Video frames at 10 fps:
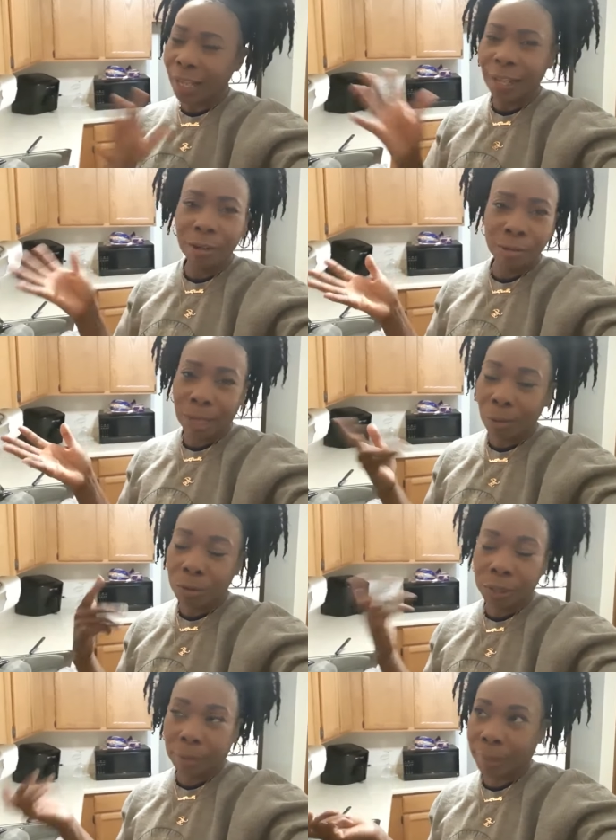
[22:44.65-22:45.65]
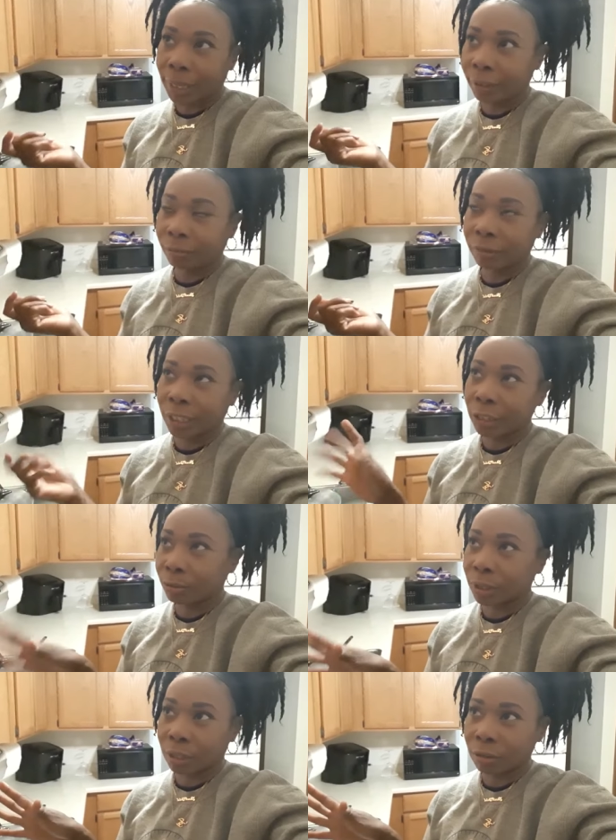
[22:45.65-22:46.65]
I don't I won't get my
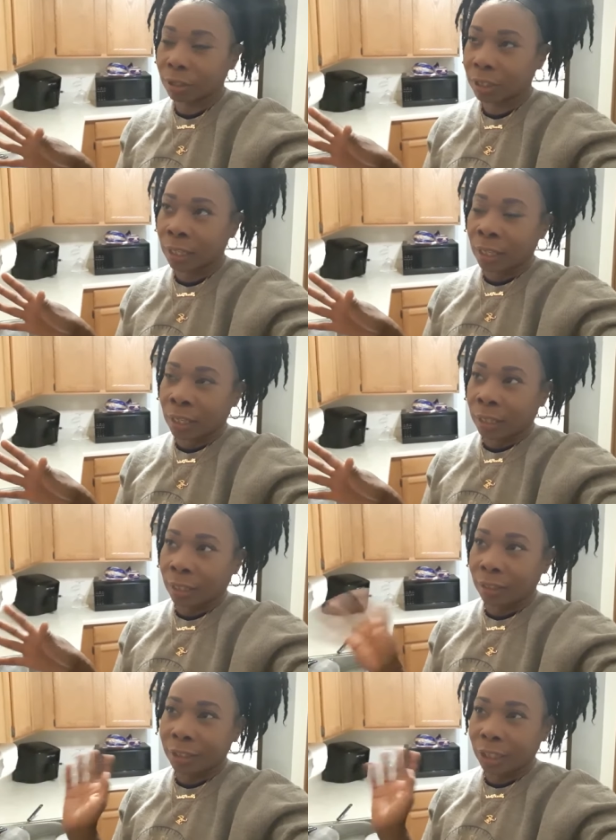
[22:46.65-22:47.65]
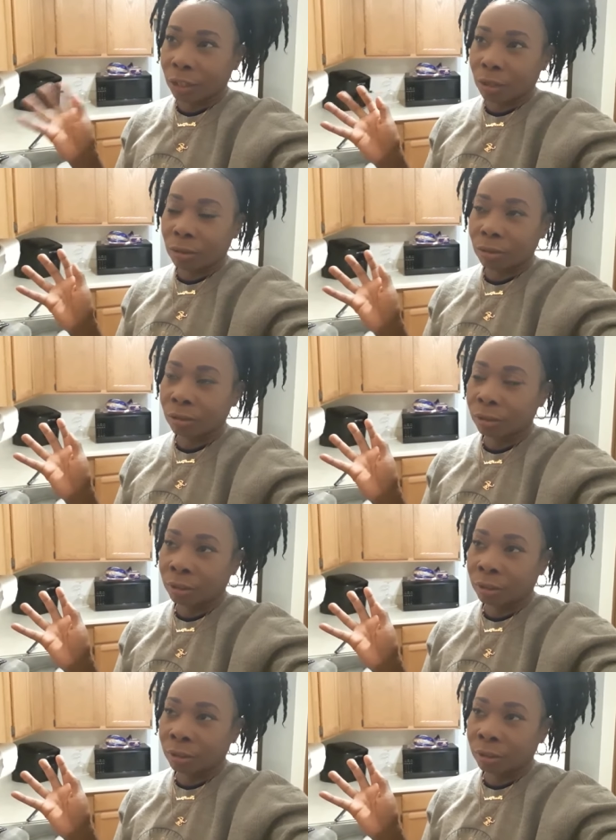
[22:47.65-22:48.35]
test results until